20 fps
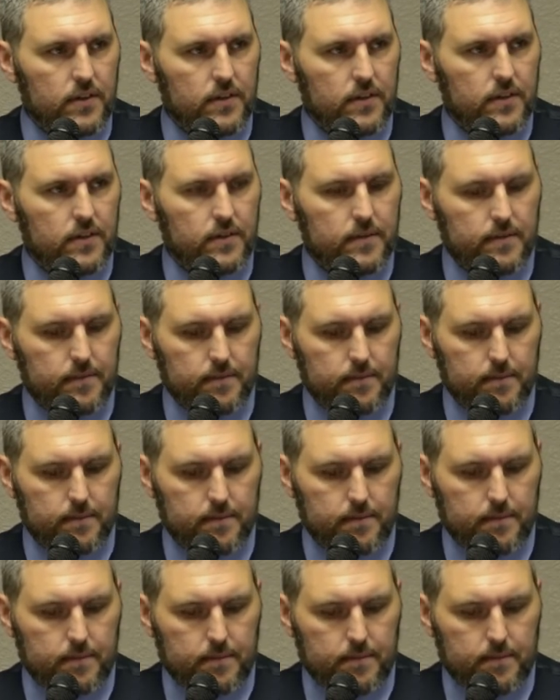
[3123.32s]
Yep.
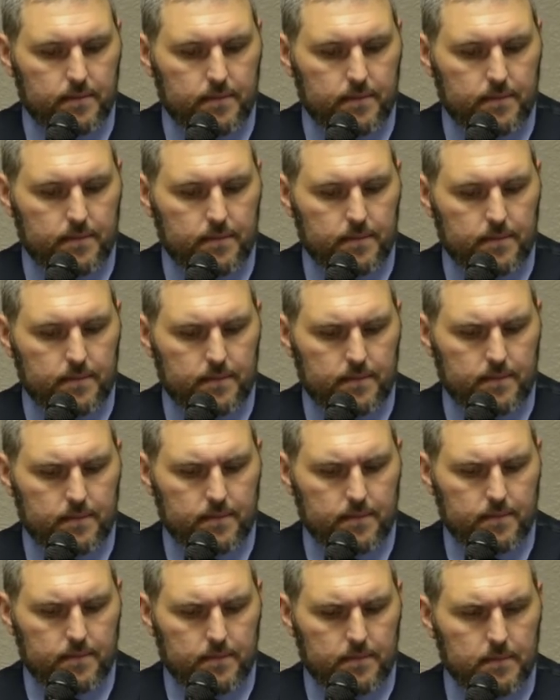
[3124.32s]
Amen.
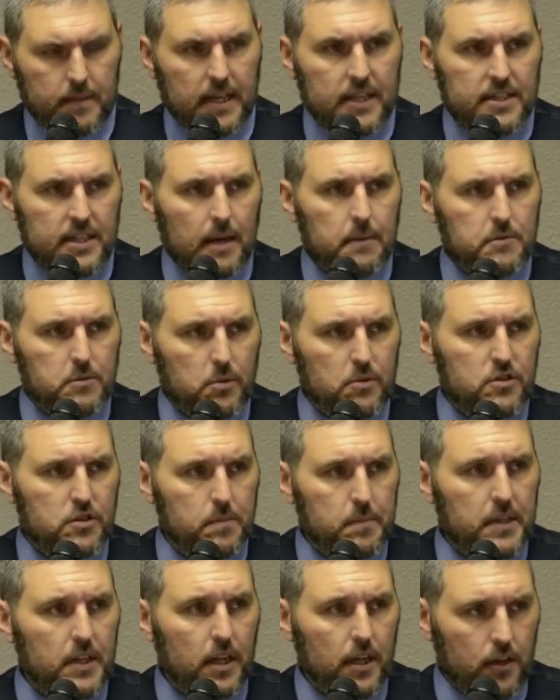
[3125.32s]
Because I'm supposed to
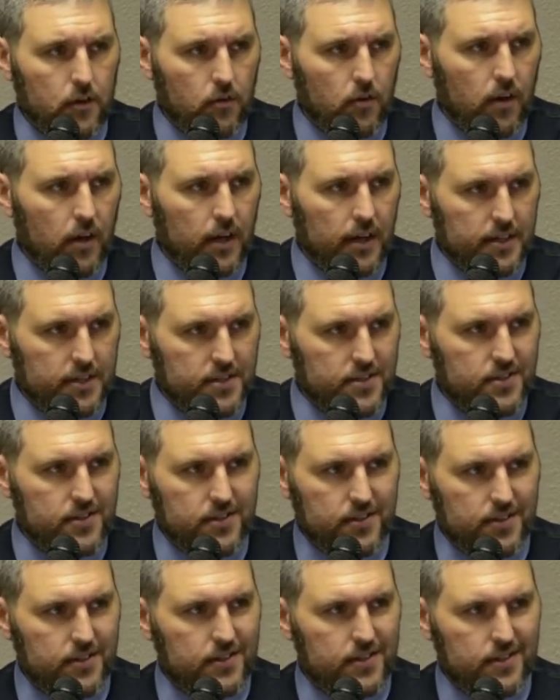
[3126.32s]
be like
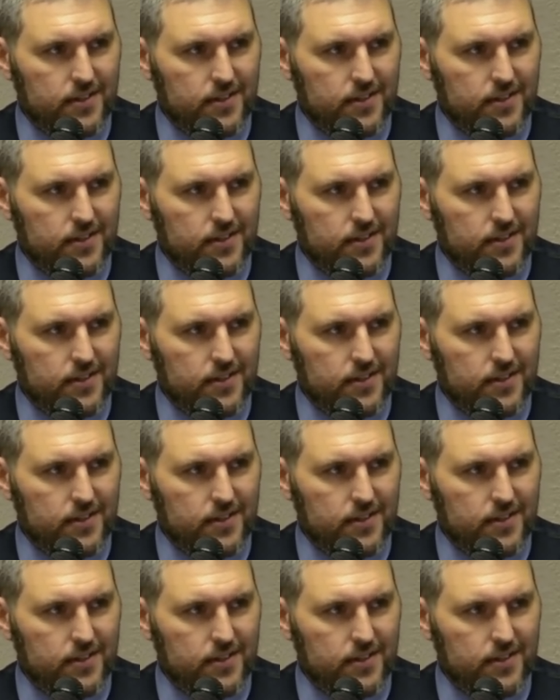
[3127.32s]
Christ.